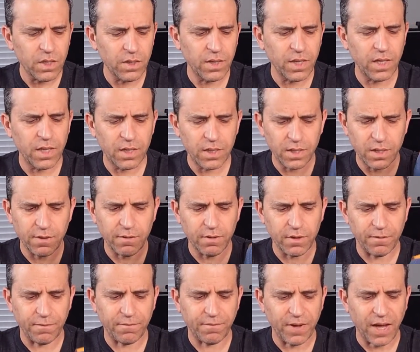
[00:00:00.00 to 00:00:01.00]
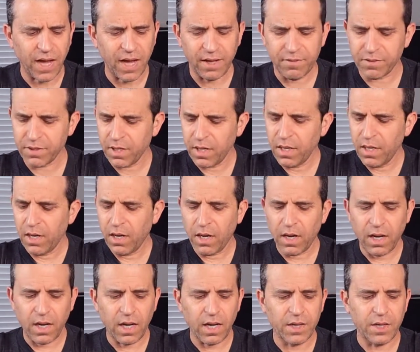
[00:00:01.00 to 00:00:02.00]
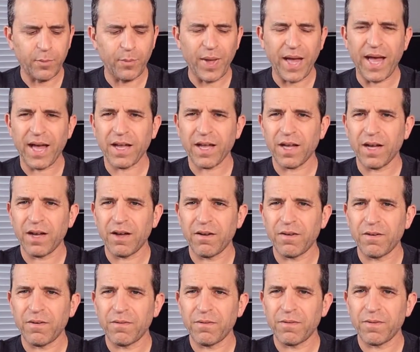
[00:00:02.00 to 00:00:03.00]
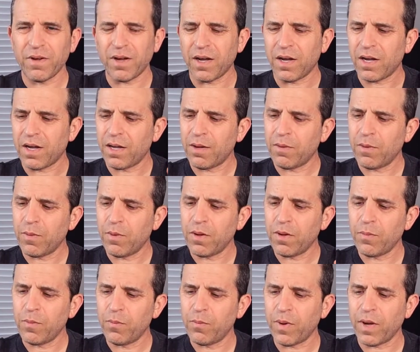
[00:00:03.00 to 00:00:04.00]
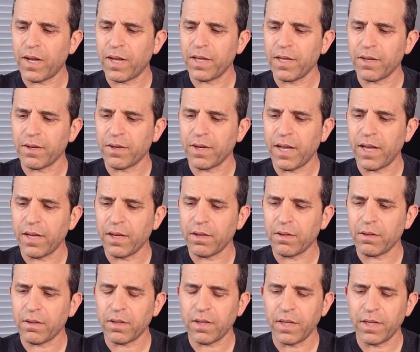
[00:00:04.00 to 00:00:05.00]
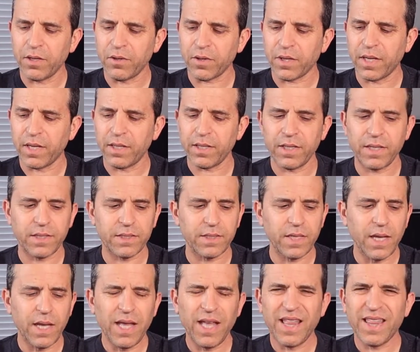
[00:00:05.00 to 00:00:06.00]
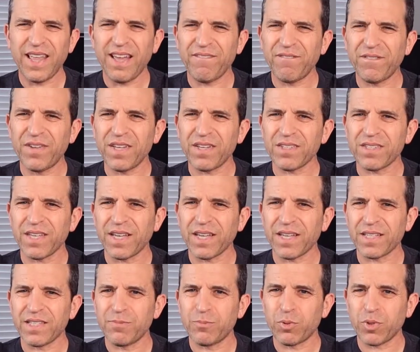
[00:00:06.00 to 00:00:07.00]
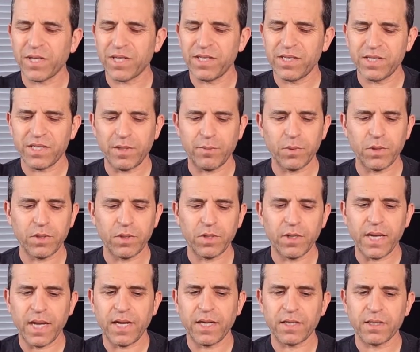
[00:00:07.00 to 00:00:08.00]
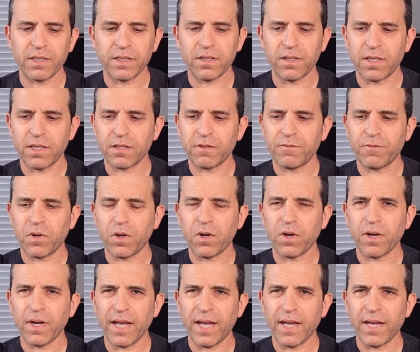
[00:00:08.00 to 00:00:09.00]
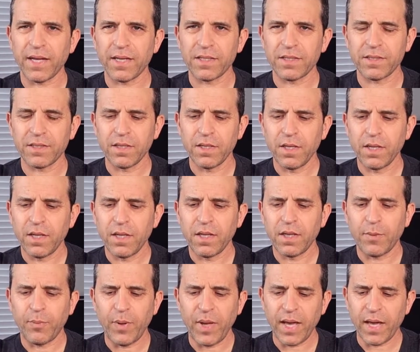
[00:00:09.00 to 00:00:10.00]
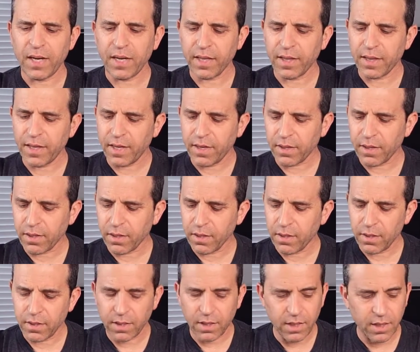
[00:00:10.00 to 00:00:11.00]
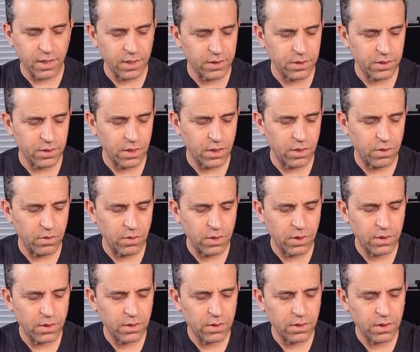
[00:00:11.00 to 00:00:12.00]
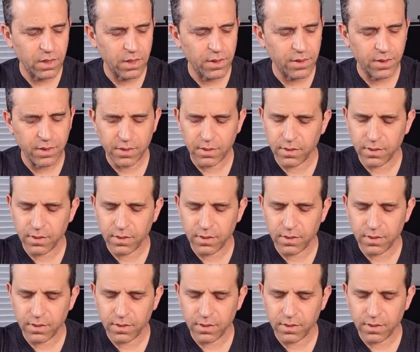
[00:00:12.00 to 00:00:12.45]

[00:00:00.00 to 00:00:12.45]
than the, the fives. Uh, the back of, uh, by your ankle and your Achilles, that feels like it's pretty similar as as far as the padding there. Uh, so, uh,